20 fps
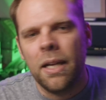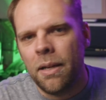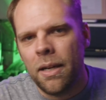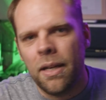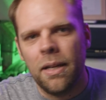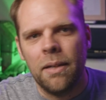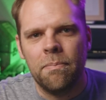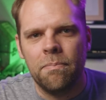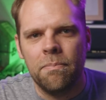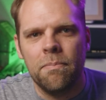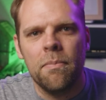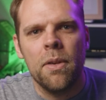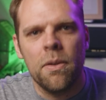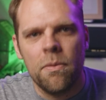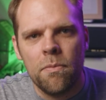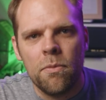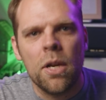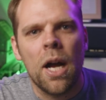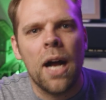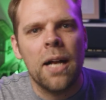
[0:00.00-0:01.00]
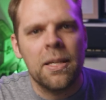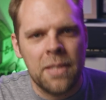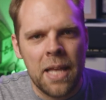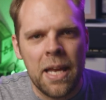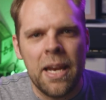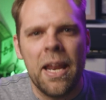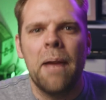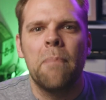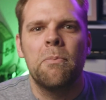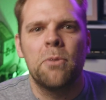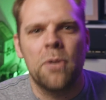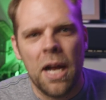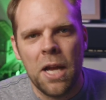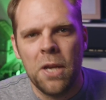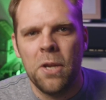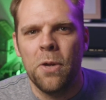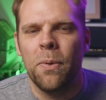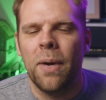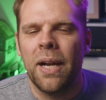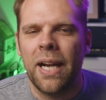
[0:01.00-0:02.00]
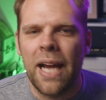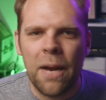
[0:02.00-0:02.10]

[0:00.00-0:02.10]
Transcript: Uh, toss that name, try a new one.